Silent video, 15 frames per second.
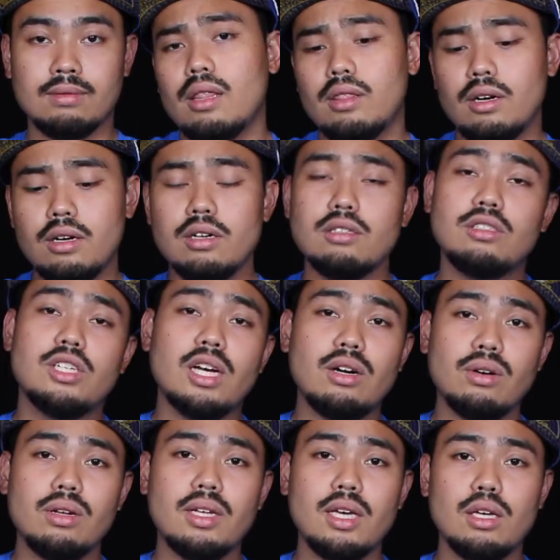there is
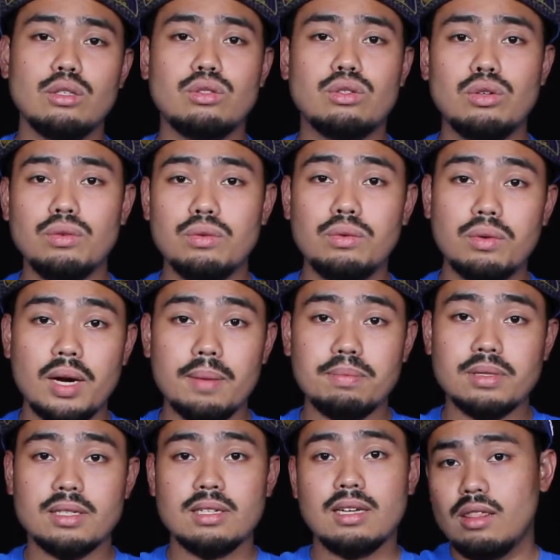generally two
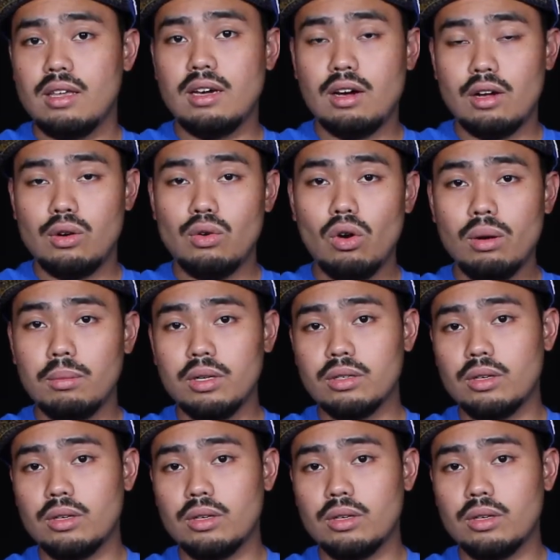grips. The normal